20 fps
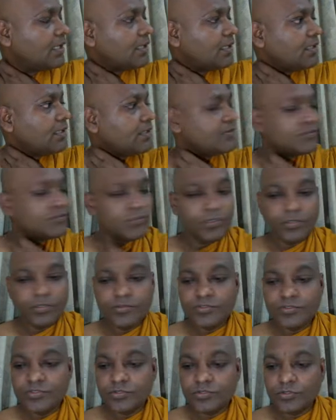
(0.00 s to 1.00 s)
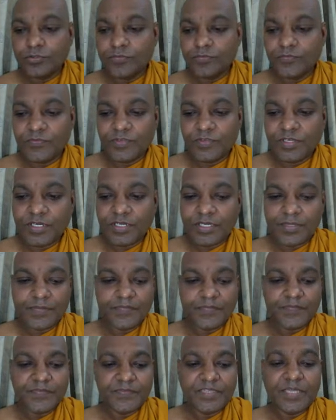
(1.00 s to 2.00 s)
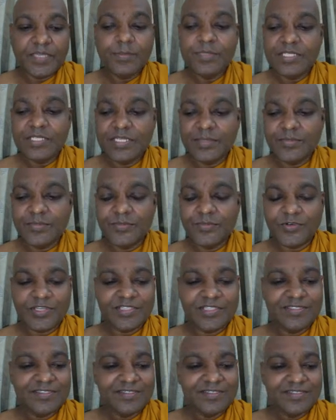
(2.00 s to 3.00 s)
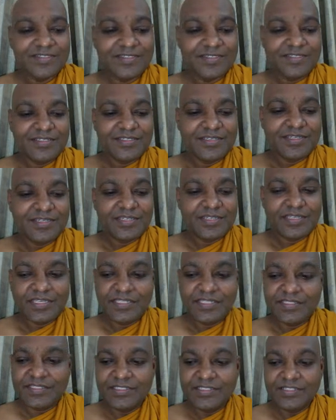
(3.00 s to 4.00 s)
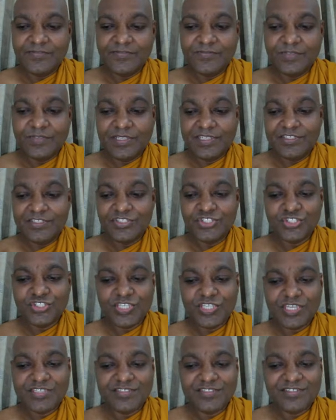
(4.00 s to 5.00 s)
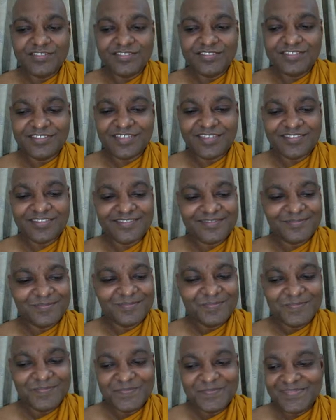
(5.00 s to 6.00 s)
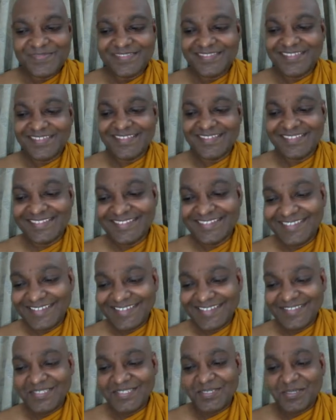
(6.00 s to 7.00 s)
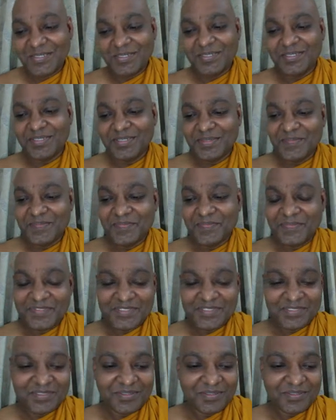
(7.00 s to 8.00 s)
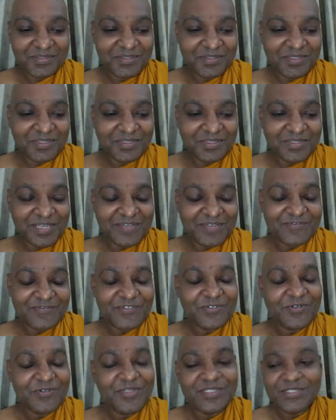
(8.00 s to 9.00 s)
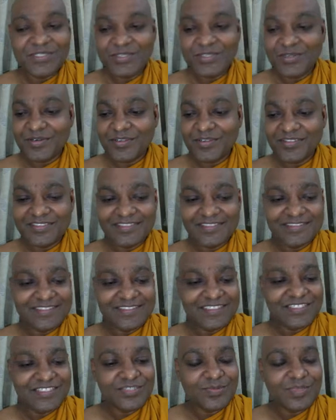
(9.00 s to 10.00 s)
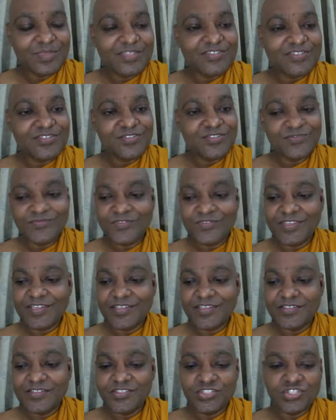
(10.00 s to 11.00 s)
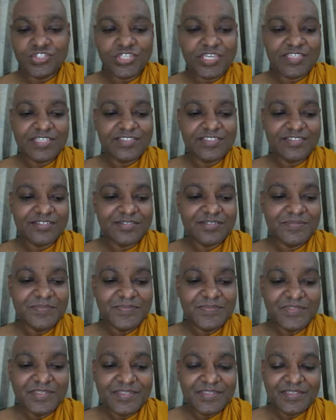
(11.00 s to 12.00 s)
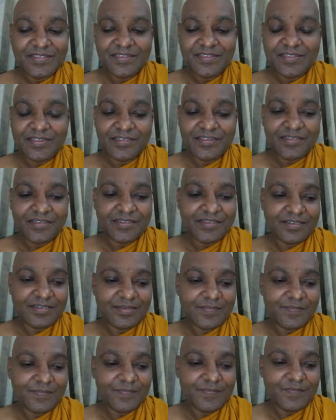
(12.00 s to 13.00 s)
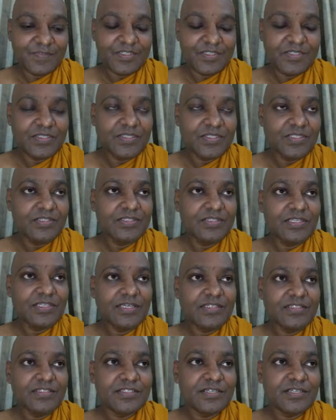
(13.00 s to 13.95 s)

songs of Eminem, right? And then the feelings change, he says. so after a year and the 6 months, the feelings change, in that